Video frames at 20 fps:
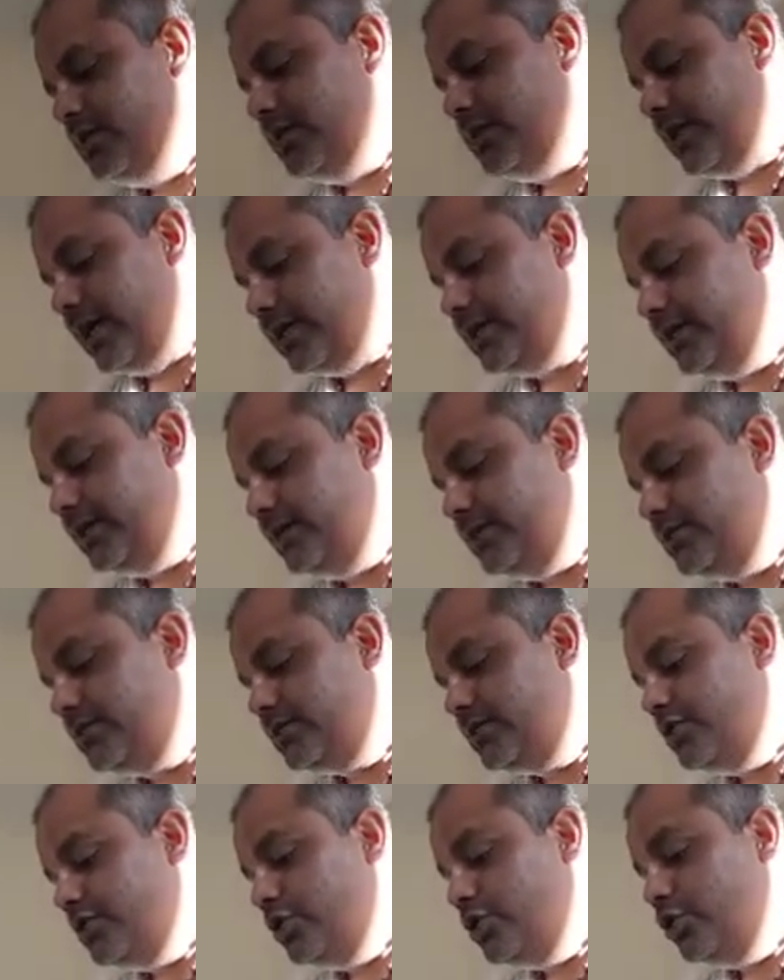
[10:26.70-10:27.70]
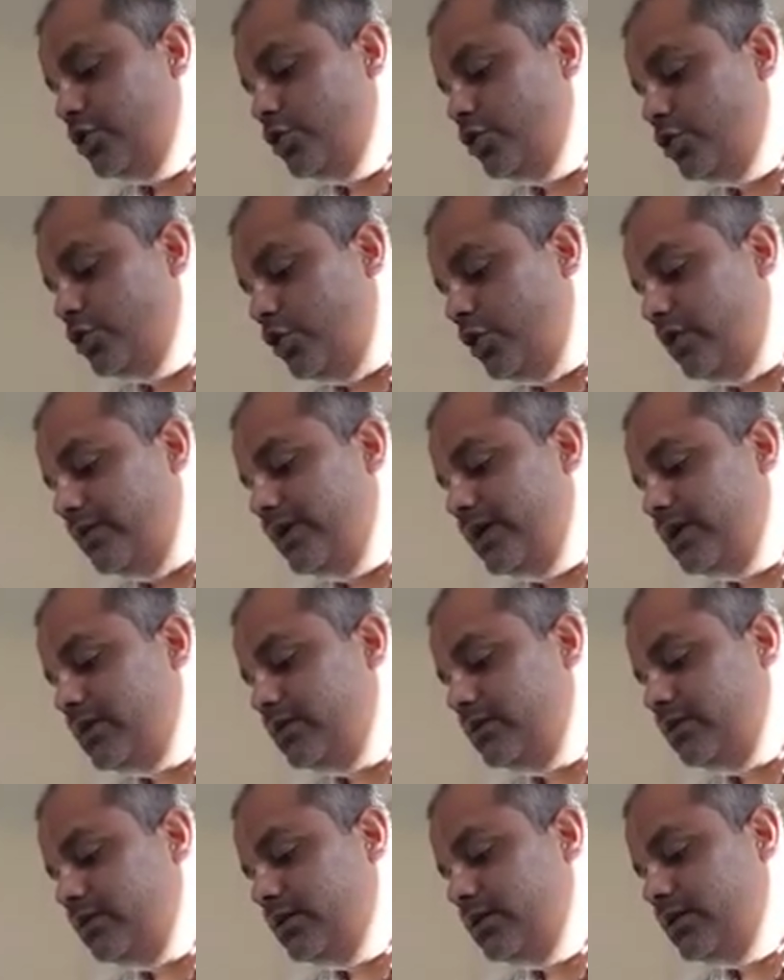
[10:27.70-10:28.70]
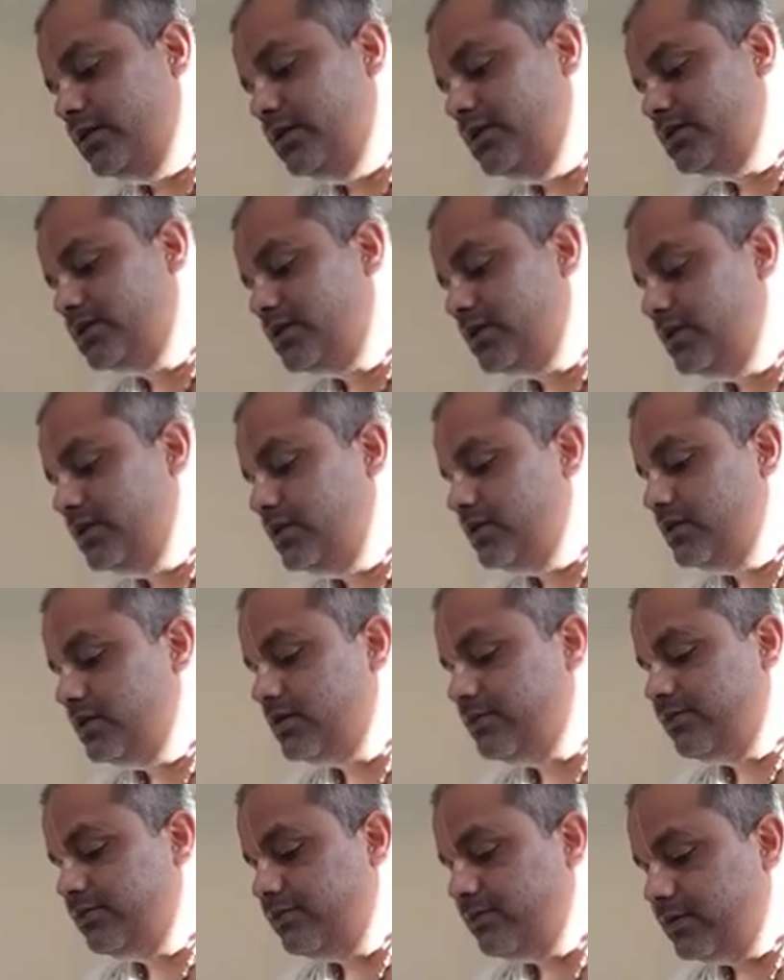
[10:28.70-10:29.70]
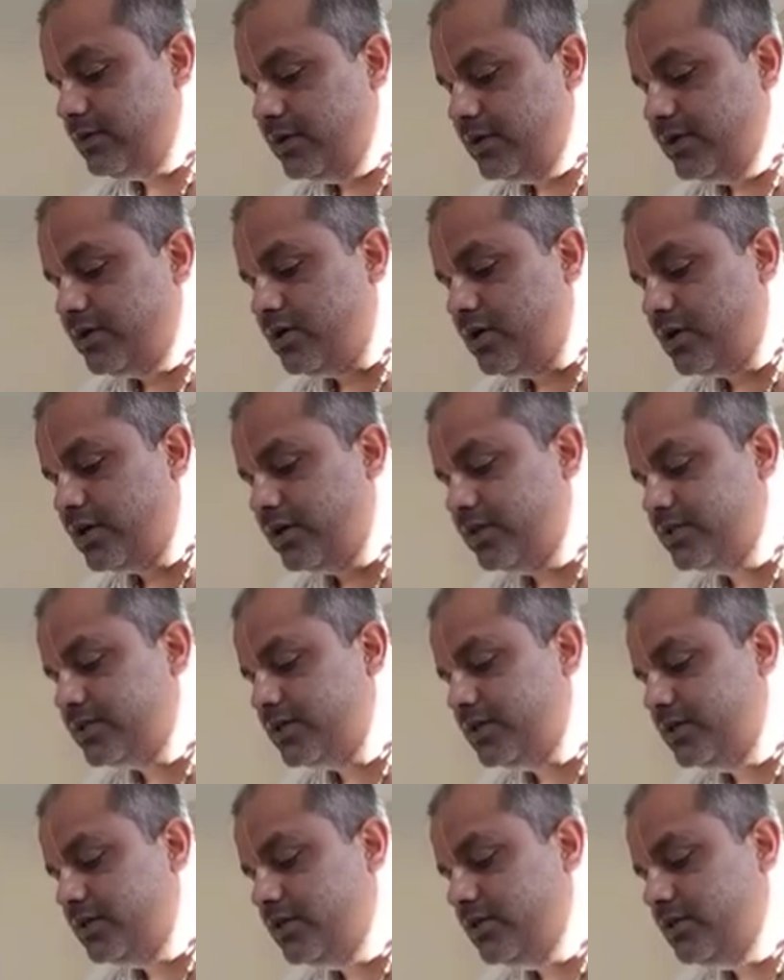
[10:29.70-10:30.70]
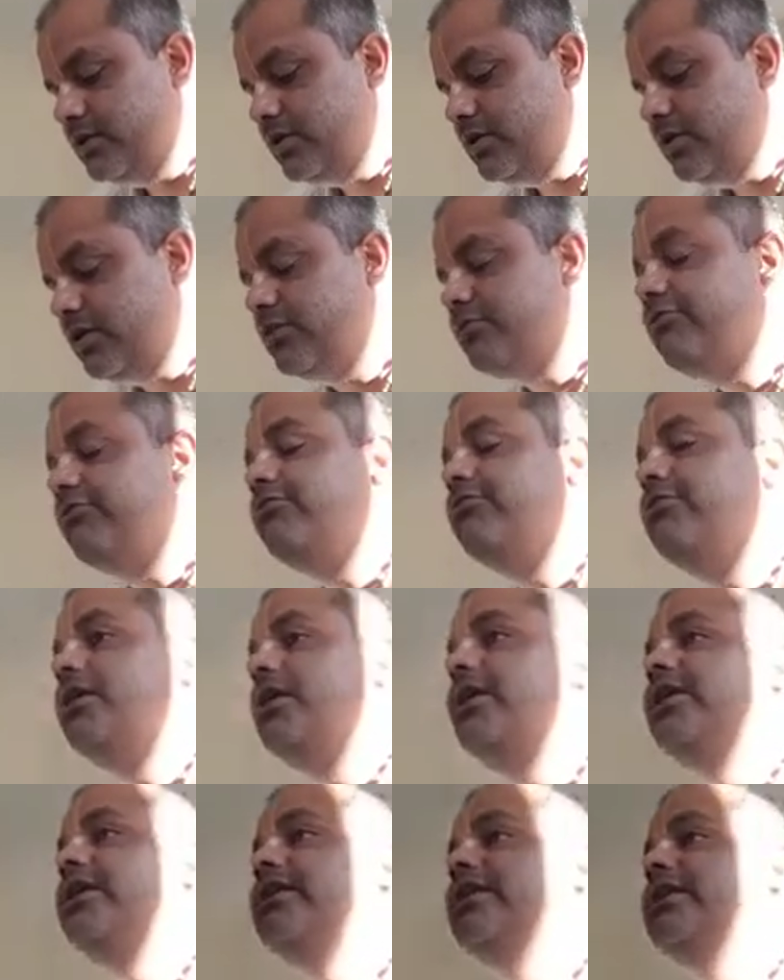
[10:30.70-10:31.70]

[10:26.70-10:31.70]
That is, no one is either fully cognizant or fully